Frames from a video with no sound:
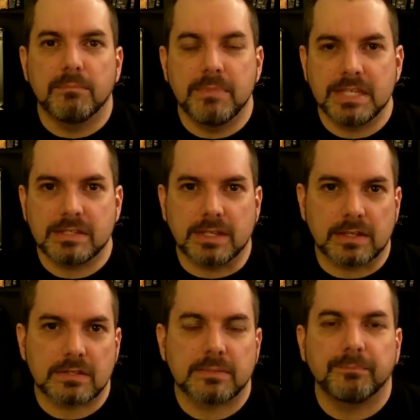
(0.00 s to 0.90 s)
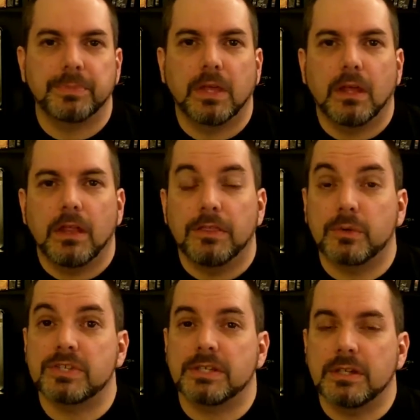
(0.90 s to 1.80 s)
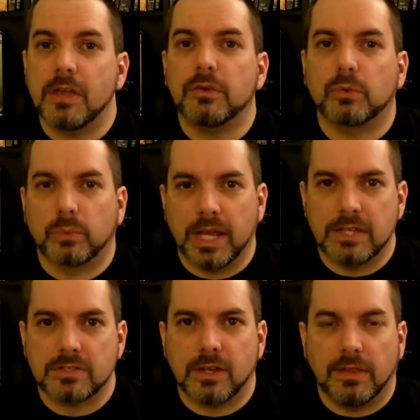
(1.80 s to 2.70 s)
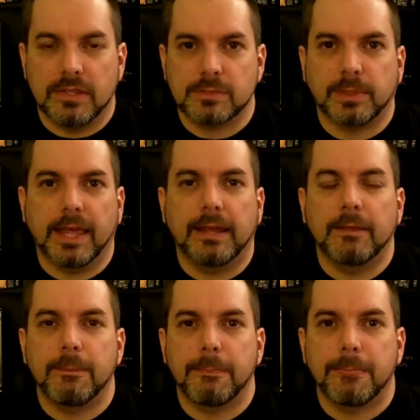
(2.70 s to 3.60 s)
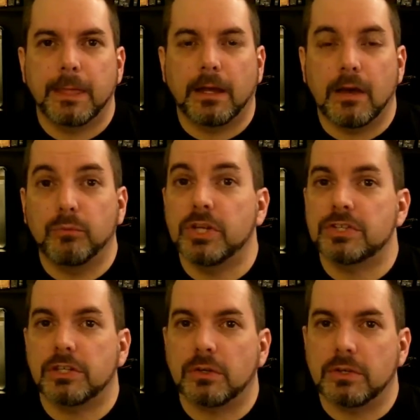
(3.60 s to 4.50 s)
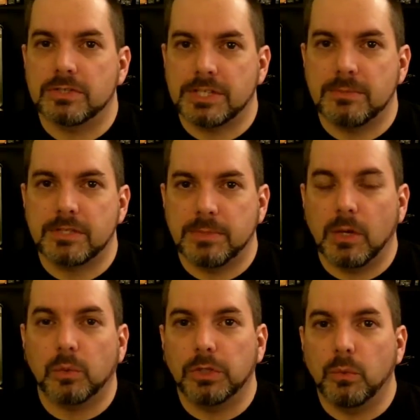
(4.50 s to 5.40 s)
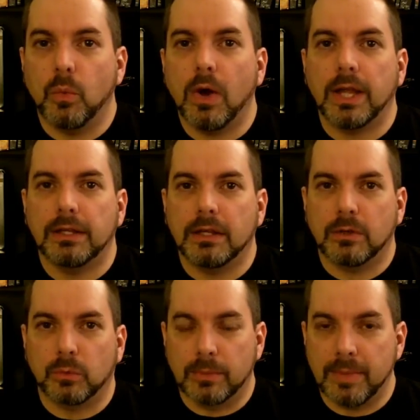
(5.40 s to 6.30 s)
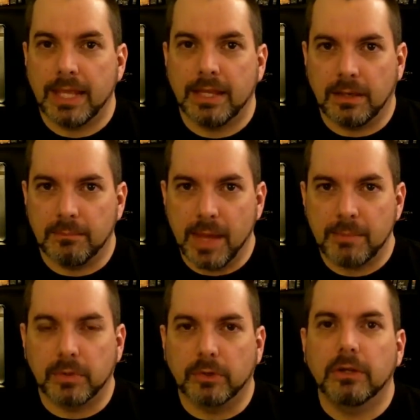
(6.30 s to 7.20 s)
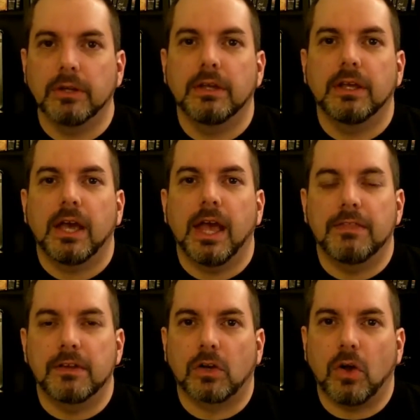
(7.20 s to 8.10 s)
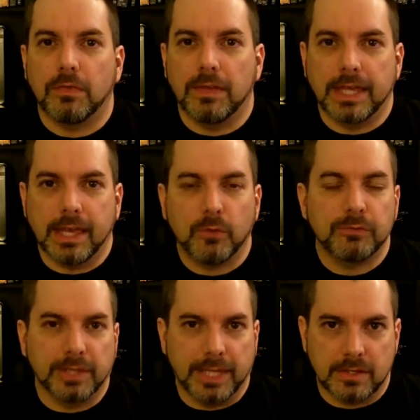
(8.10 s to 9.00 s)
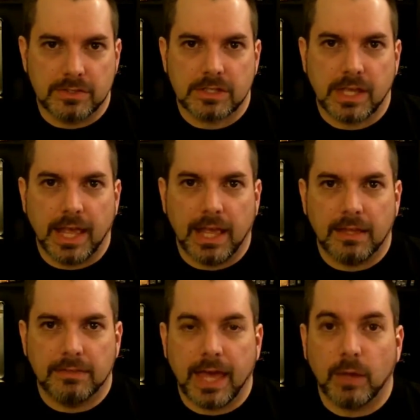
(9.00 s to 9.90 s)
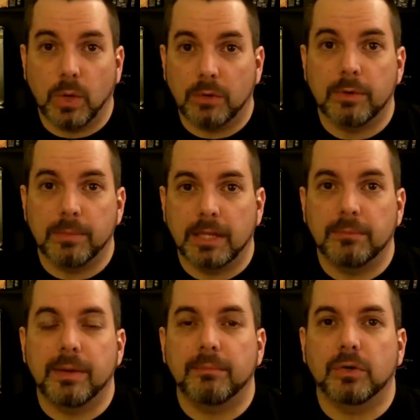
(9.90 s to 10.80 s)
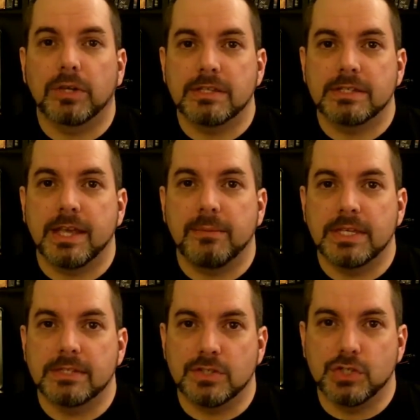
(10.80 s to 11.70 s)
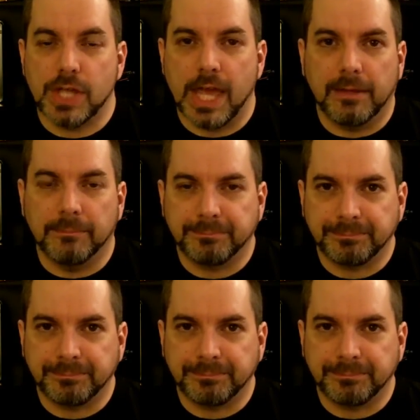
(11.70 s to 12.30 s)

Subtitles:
mystics. There is another race on this planet, of which there seems to be only one remaining member, and they're called the Gelflings, and that one remaining member, his name is Jen,